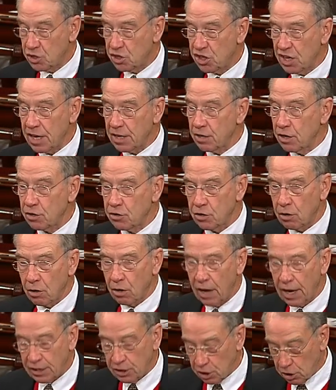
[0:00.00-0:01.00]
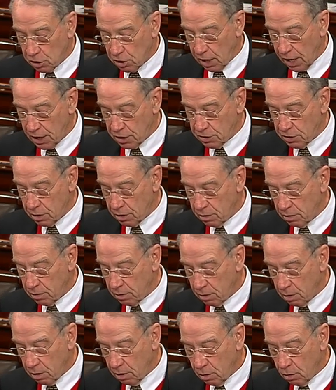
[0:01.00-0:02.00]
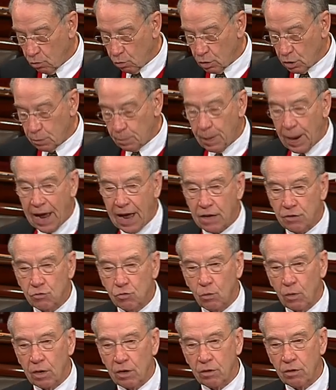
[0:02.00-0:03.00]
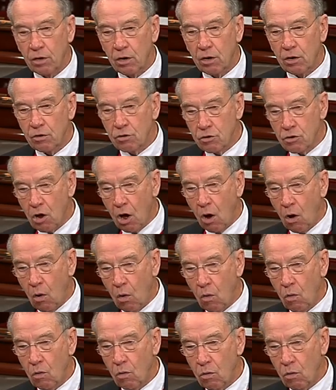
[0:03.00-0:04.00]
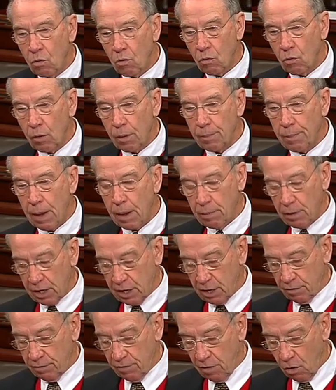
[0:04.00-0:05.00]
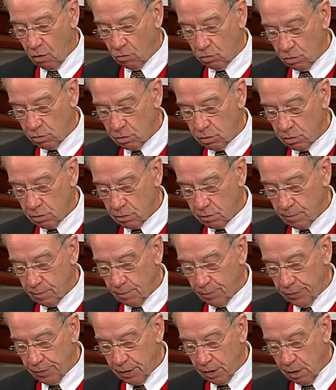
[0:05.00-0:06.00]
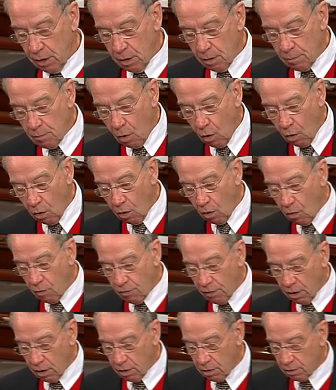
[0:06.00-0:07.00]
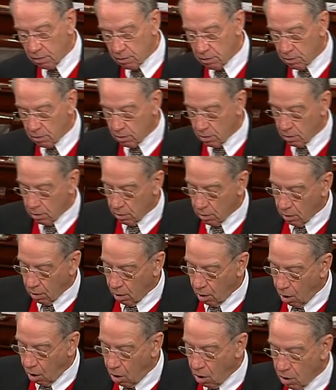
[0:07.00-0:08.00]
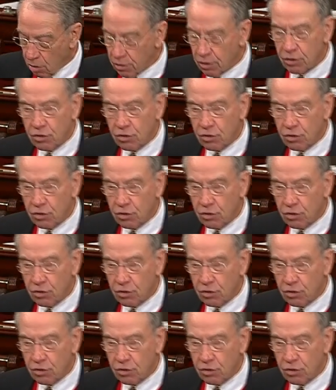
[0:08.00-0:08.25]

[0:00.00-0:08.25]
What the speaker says: signature legislation, which passed with no Republican votes. Moreover, all the